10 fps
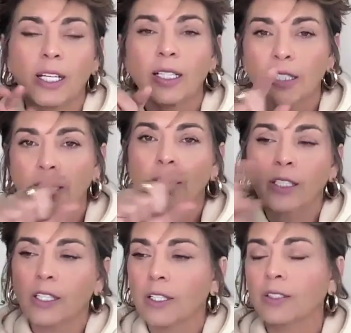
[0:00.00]
likes to,
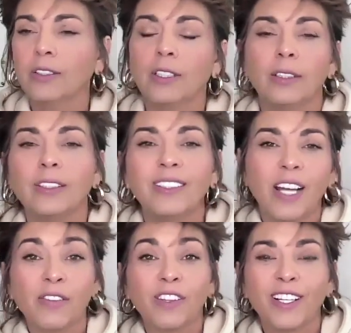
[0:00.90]
you know,
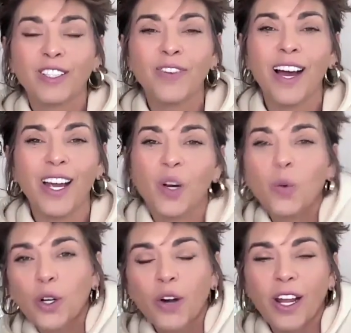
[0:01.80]
everything's fine.
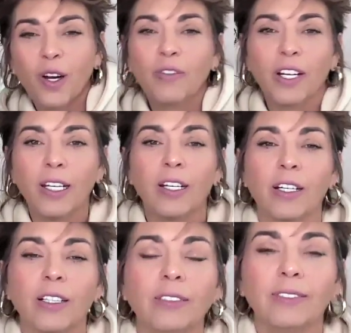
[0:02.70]
We're great over
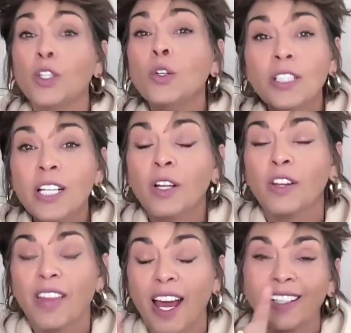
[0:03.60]
here. And you can tell
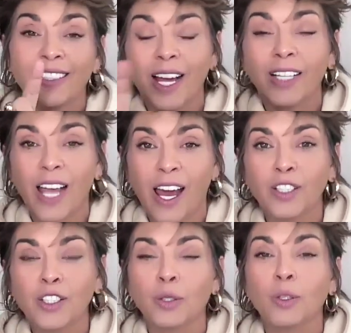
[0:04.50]
that that exact
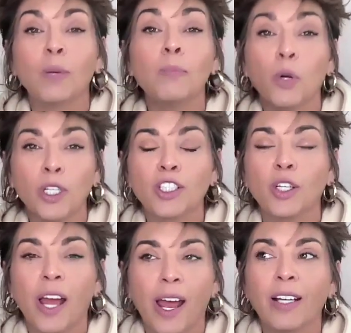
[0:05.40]
attitude that
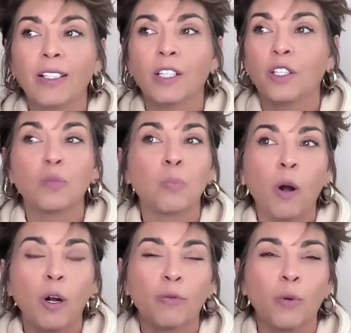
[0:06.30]
Mauricio has is
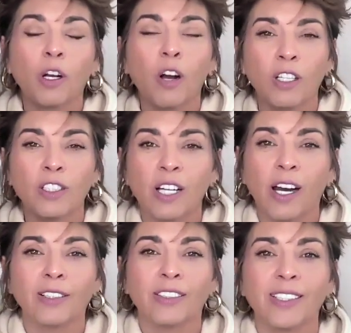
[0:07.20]
part of what caused
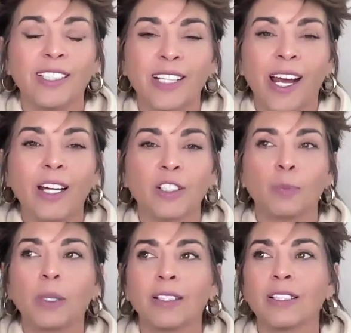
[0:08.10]
Kyle to
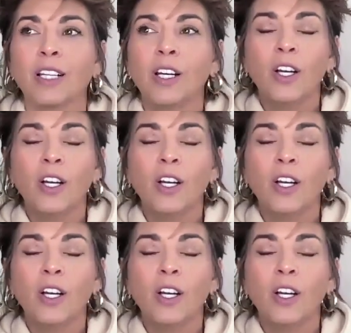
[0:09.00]
detach, because